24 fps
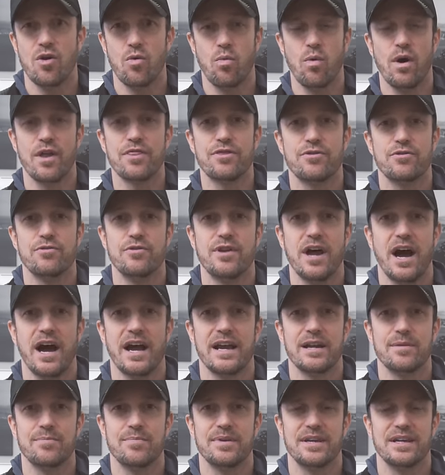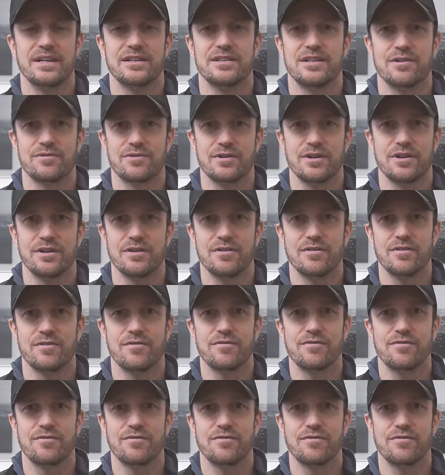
one through nine being different